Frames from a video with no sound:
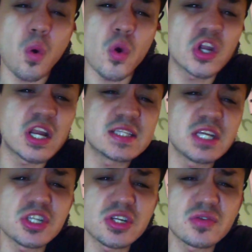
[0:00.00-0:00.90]

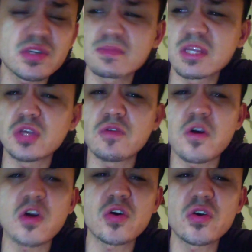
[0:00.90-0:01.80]
organization or something you've
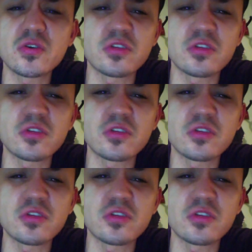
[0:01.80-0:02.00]
heard,